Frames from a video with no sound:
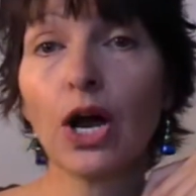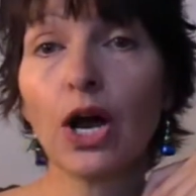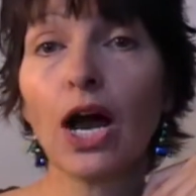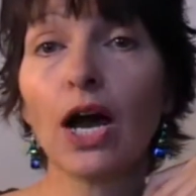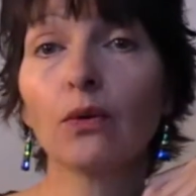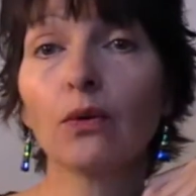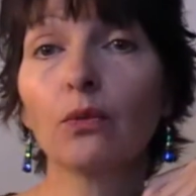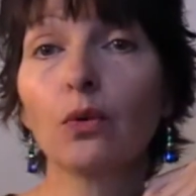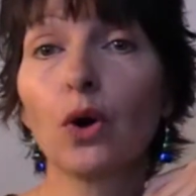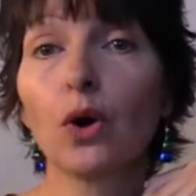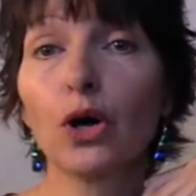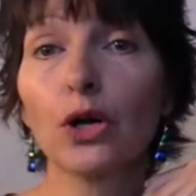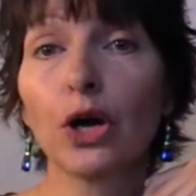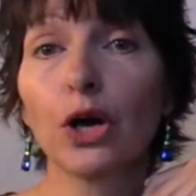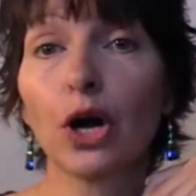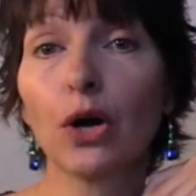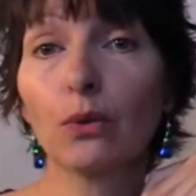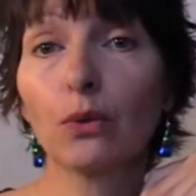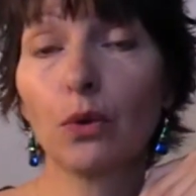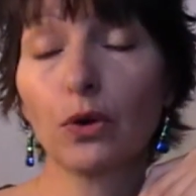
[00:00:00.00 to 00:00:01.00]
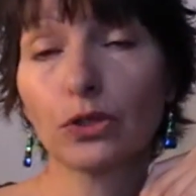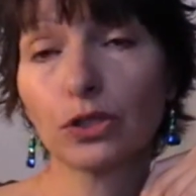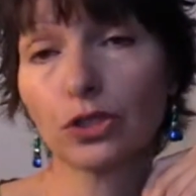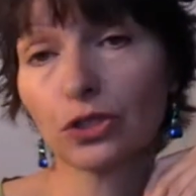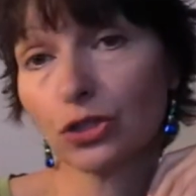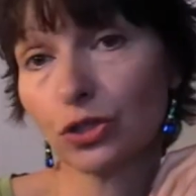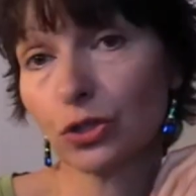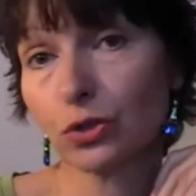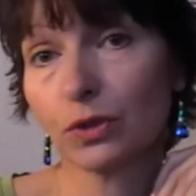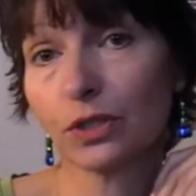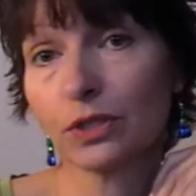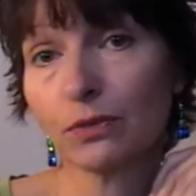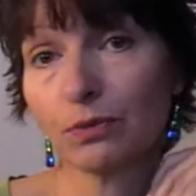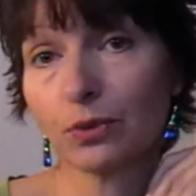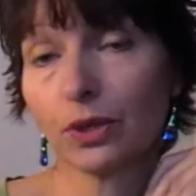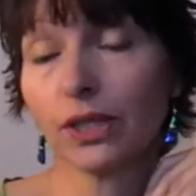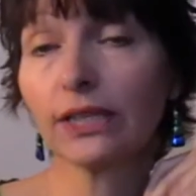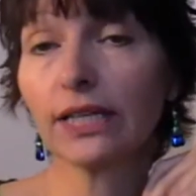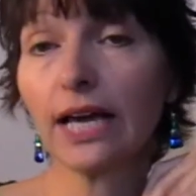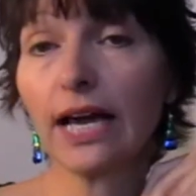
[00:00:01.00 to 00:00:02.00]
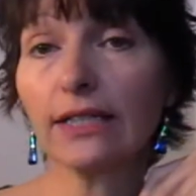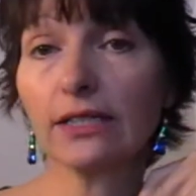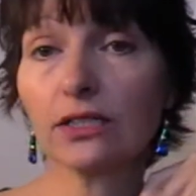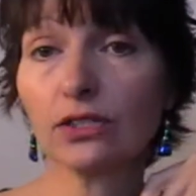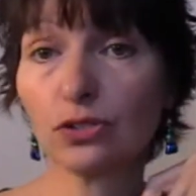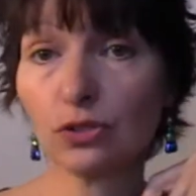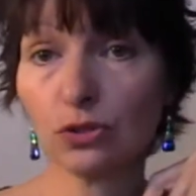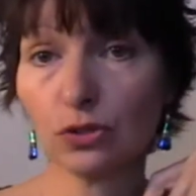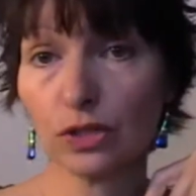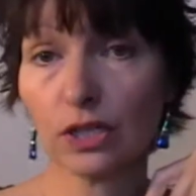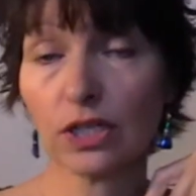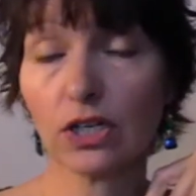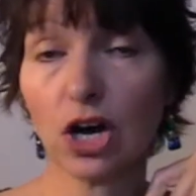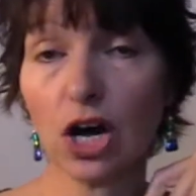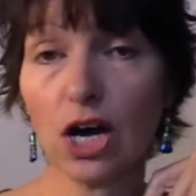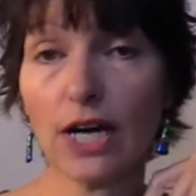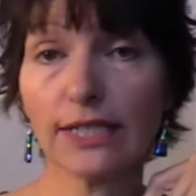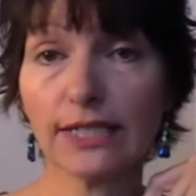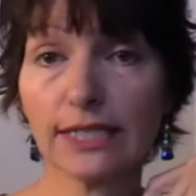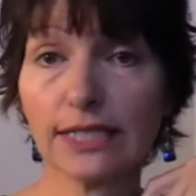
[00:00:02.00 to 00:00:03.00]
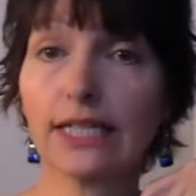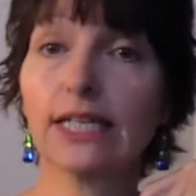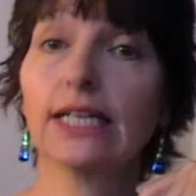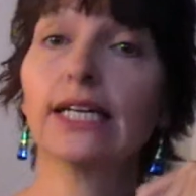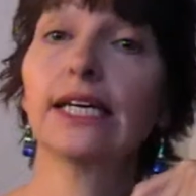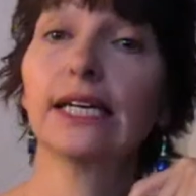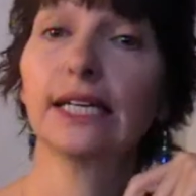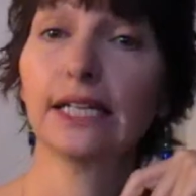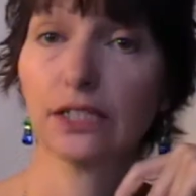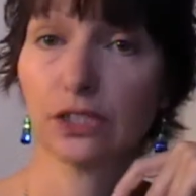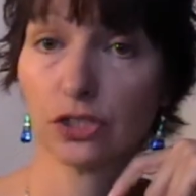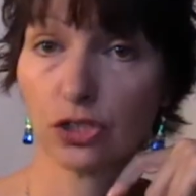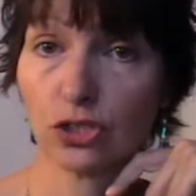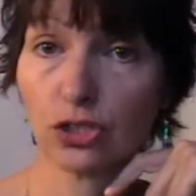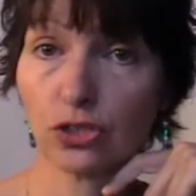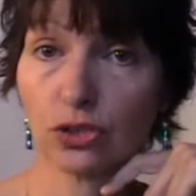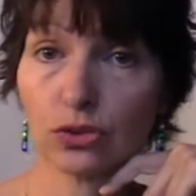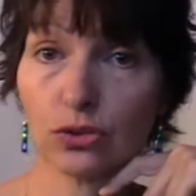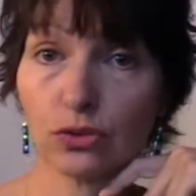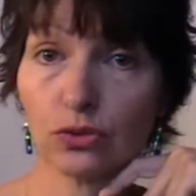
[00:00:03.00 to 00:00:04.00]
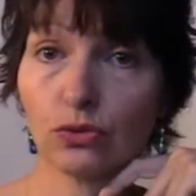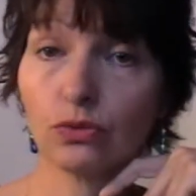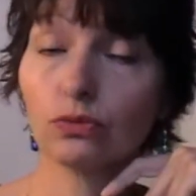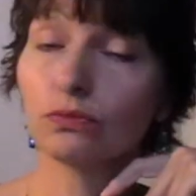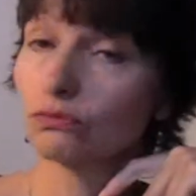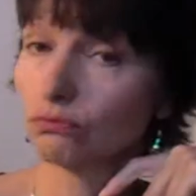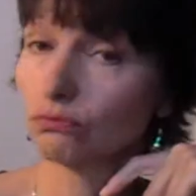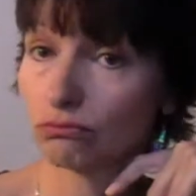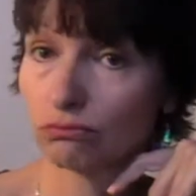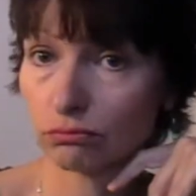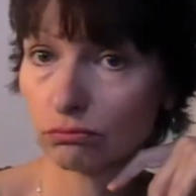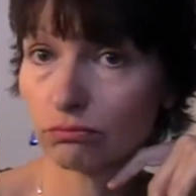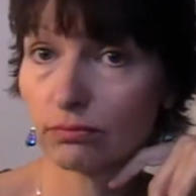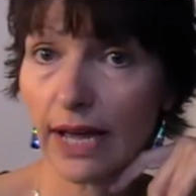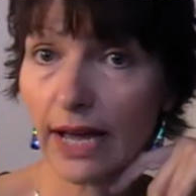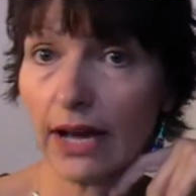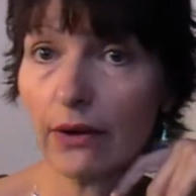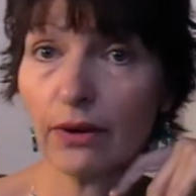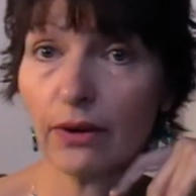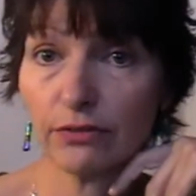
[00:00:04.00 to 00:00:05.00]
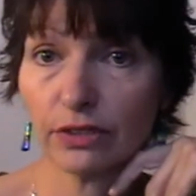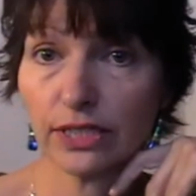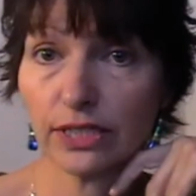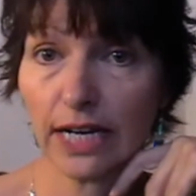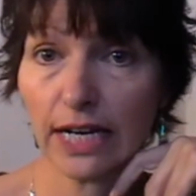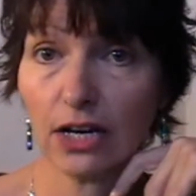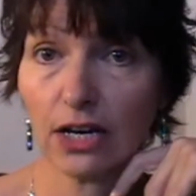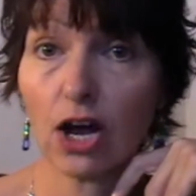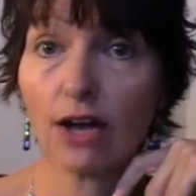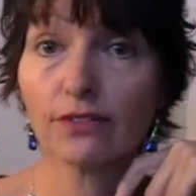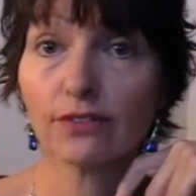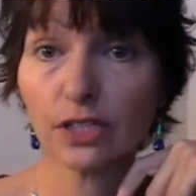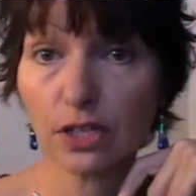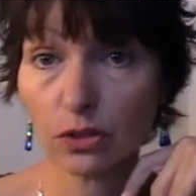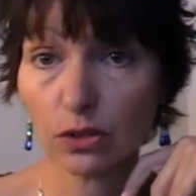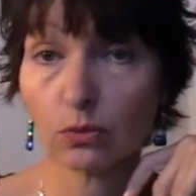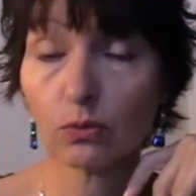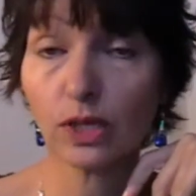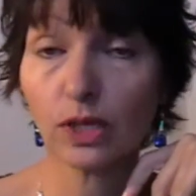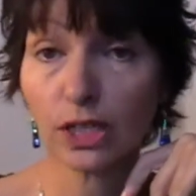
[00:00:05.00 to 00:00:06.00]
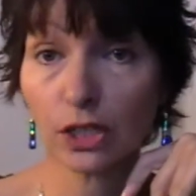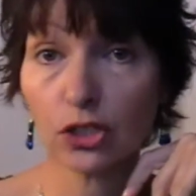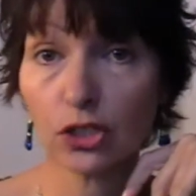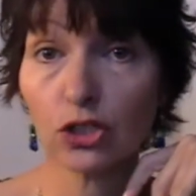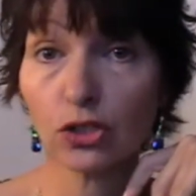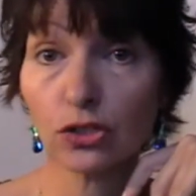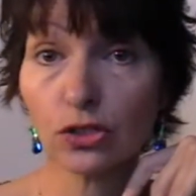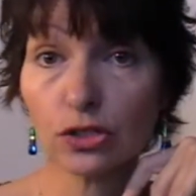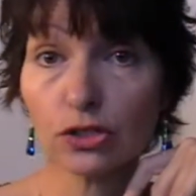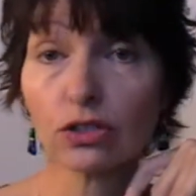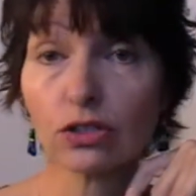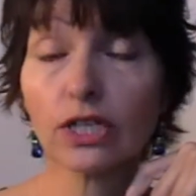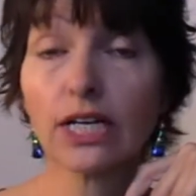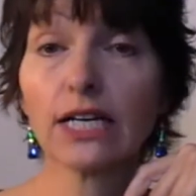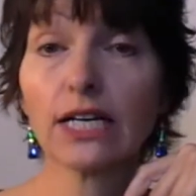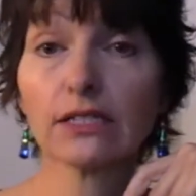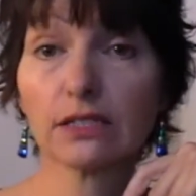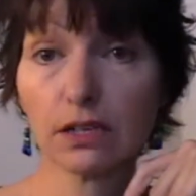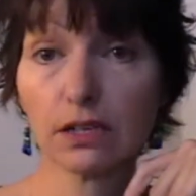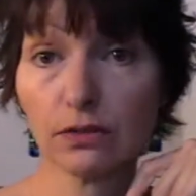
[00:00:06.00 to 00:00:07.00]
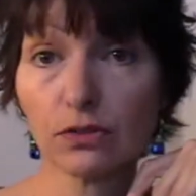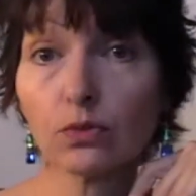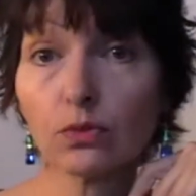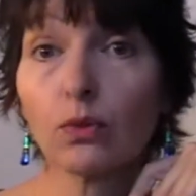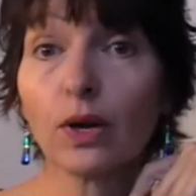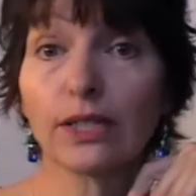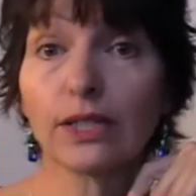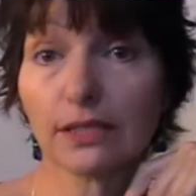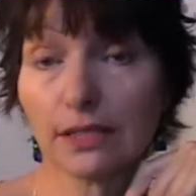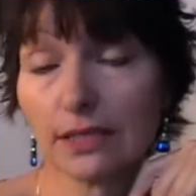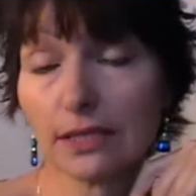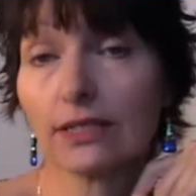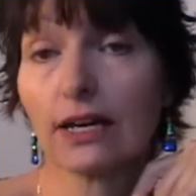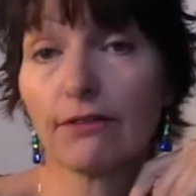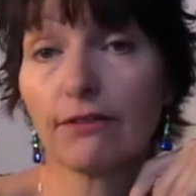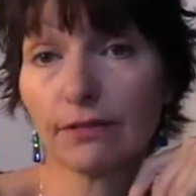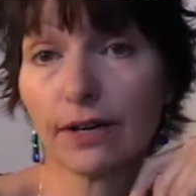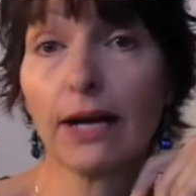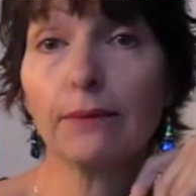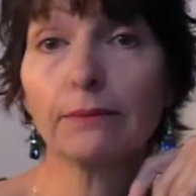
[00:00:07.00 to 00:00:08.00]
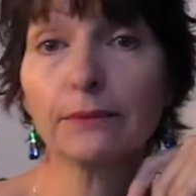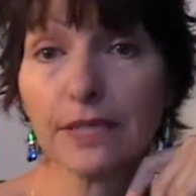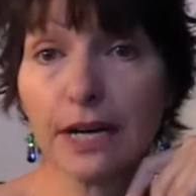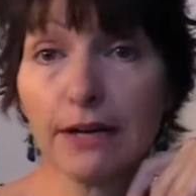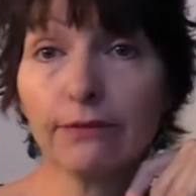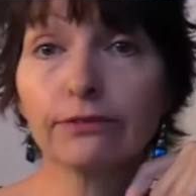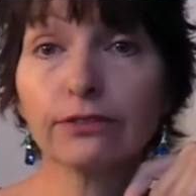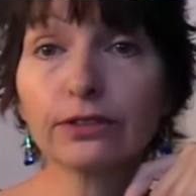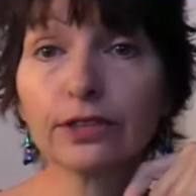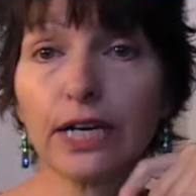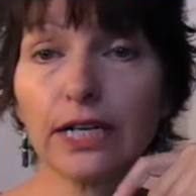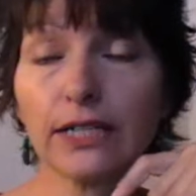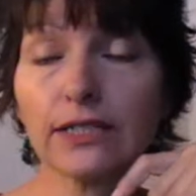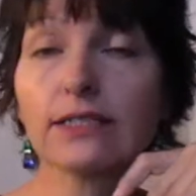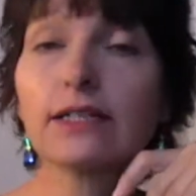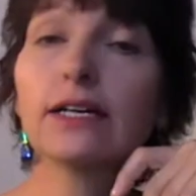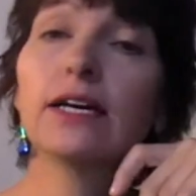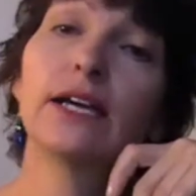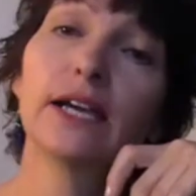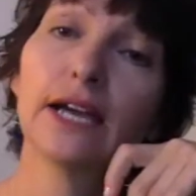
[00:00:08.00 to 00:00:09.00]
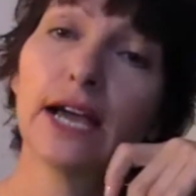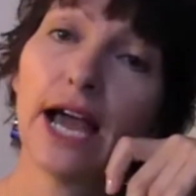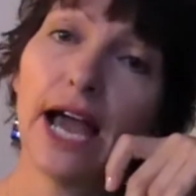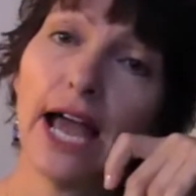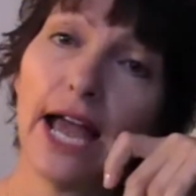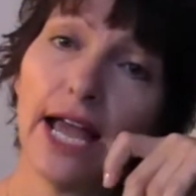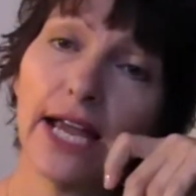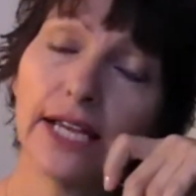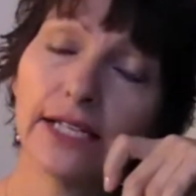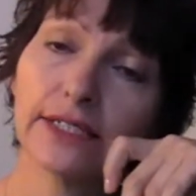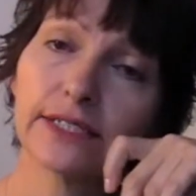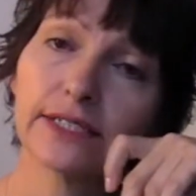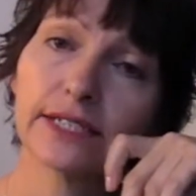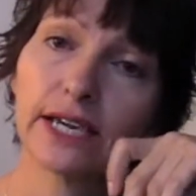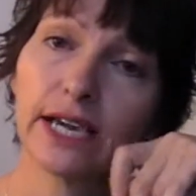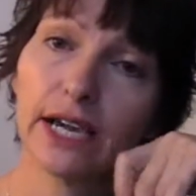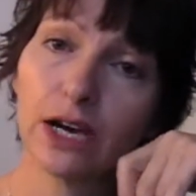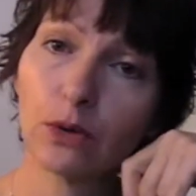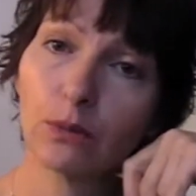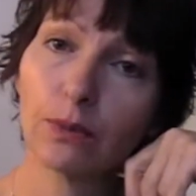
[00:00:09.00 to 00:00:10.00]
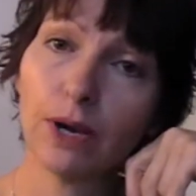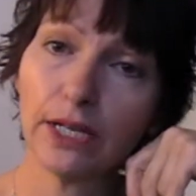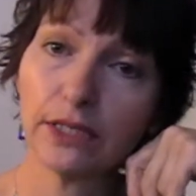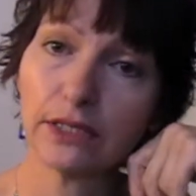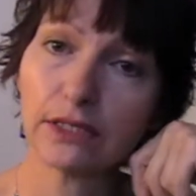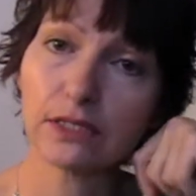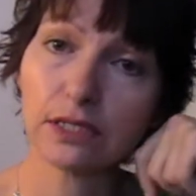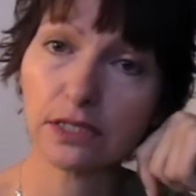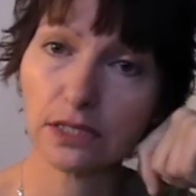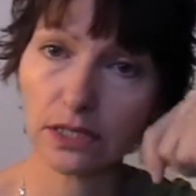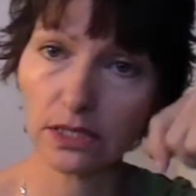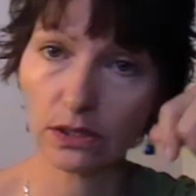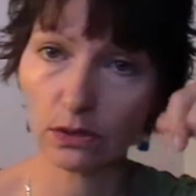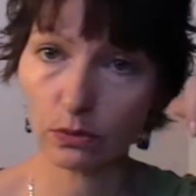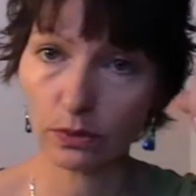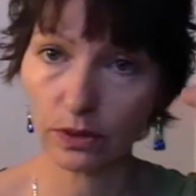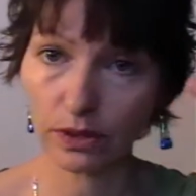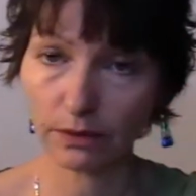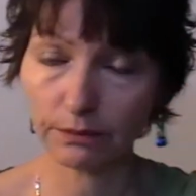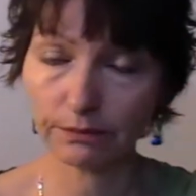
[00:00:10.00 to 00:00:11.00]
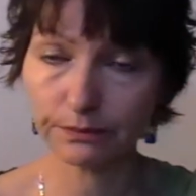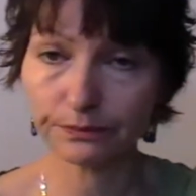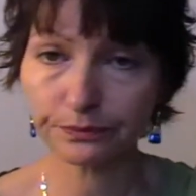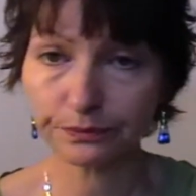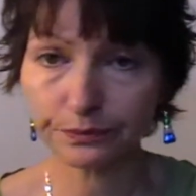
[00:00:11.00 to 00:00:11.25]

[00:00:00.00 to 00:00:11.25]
And what I want to do is bring that soothing idea into our everyday life so that we can use it on ourselves when stuff comes up for us and help us to deal with them.